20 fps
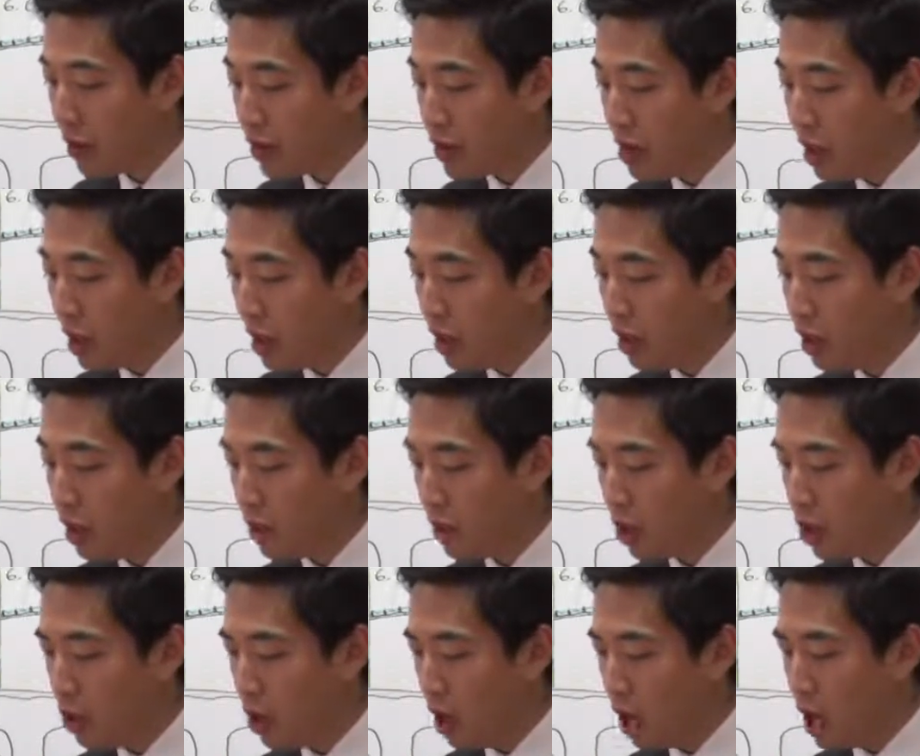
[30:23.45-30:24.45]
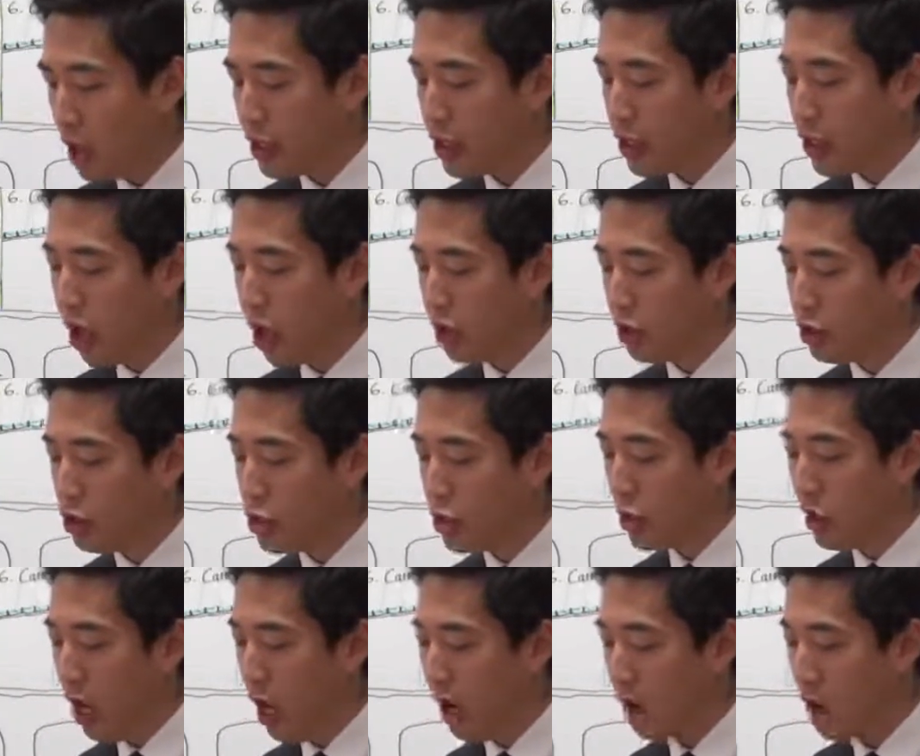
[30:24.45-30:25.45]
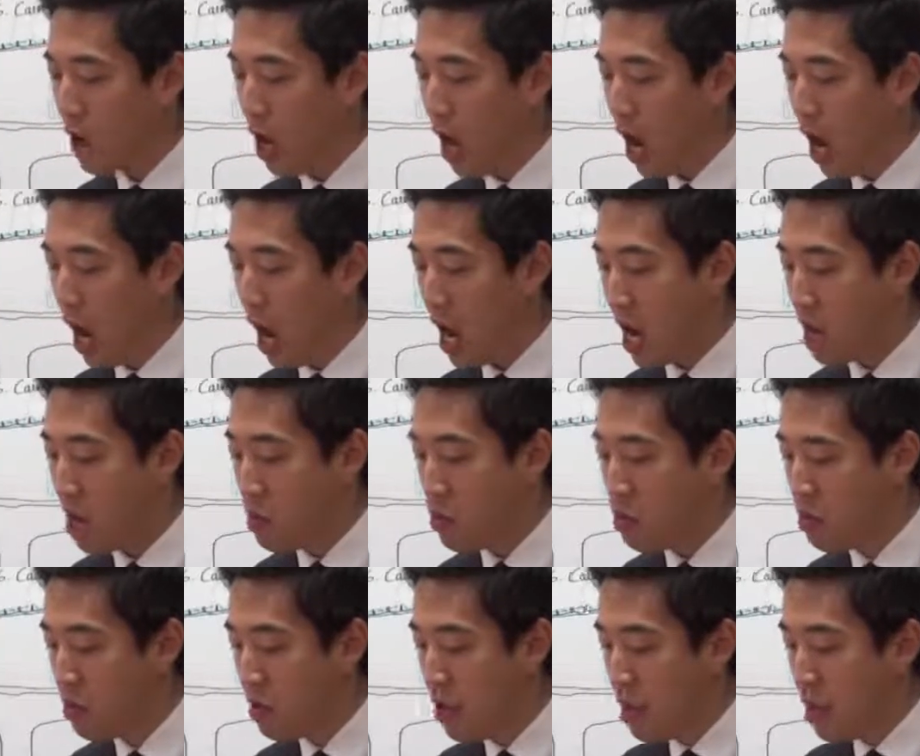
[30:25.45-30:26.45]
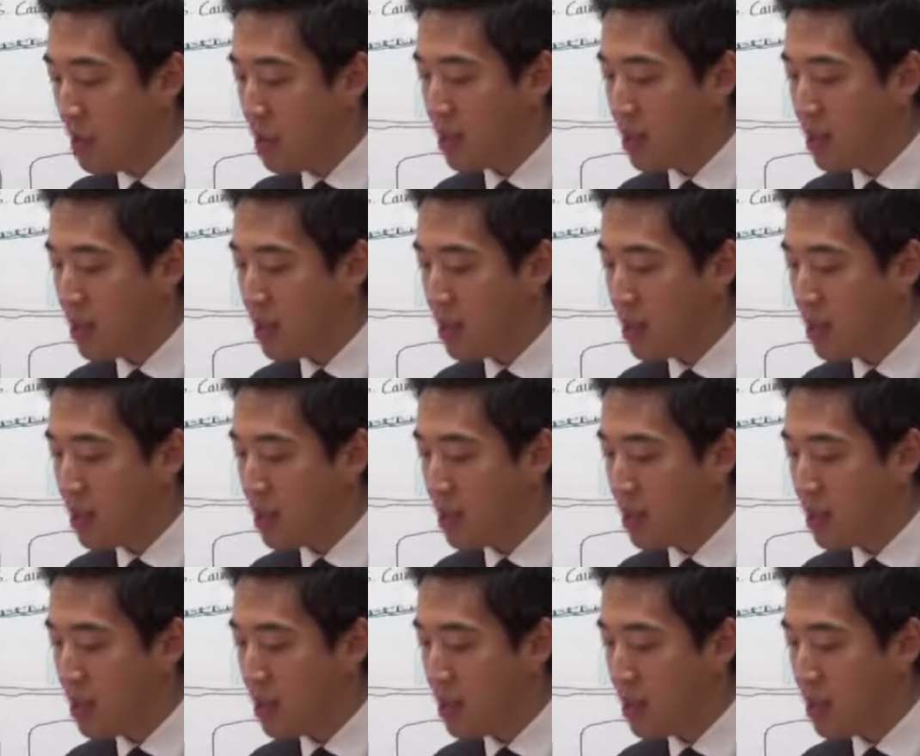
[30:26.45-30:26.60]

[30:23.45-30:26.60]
the liberal ideology of Cain,